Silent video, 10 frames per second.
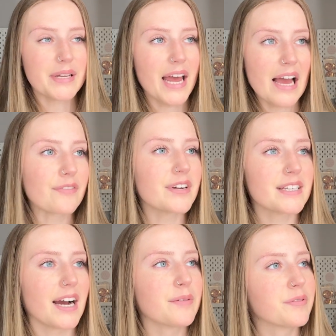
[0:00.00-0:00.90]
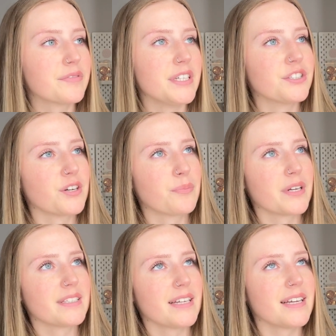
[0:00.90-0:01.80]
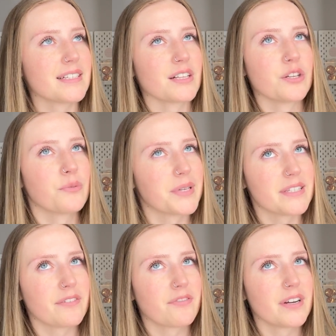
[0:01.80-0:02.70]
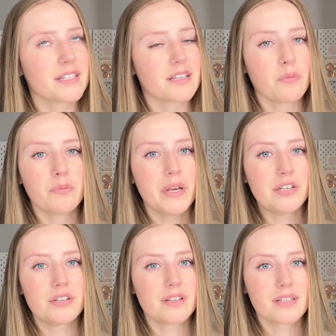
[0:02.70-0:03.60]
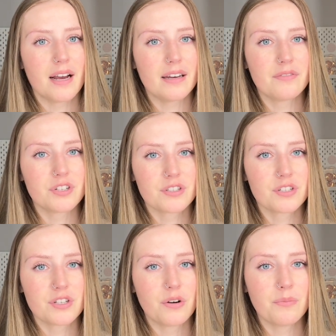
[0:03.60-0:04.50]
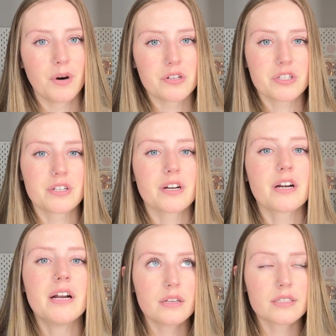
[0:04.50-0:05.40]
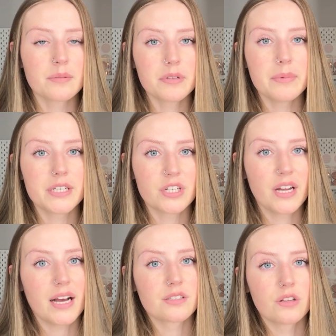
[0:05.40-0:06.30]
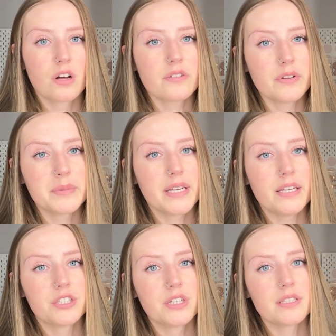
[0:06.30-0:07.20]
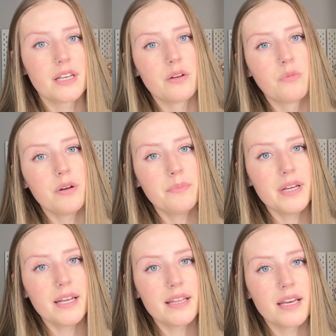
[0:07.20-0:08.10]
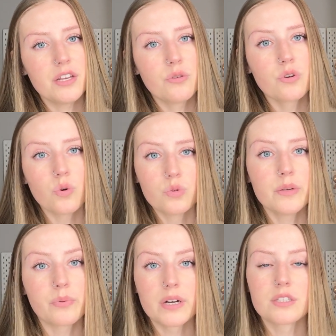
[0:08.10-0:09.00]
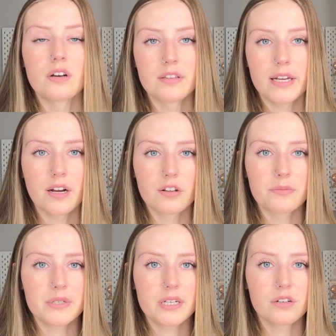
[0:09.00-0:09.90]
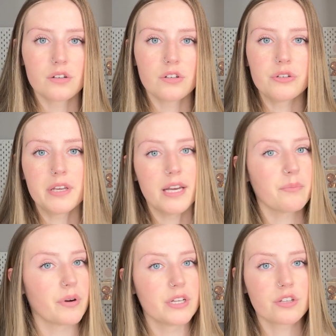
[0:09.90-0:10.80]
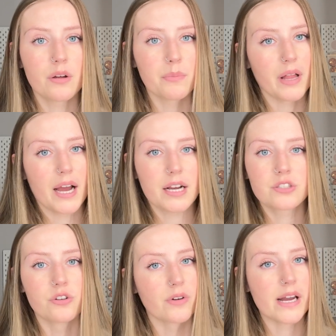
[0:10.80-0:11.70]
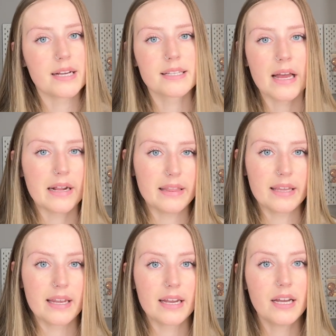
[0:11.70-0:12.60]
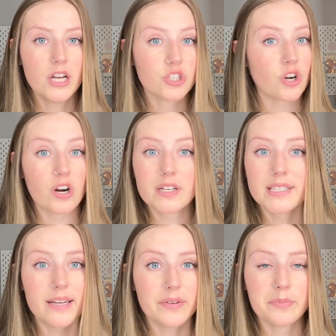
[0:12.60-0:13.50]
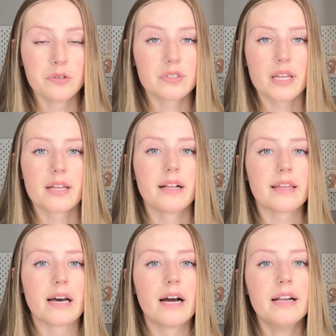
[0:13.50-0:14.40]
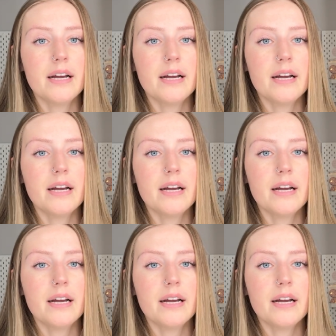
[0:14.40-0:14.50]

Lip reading: Every type of t-shirt printing is a little bit different. Sublimation is kind of just its own monster. Sublimation has a lot of limitations, and one being that you can only print on light colored material. You can't print on blacks, grays, anything, darks, navy blues, nothing like that.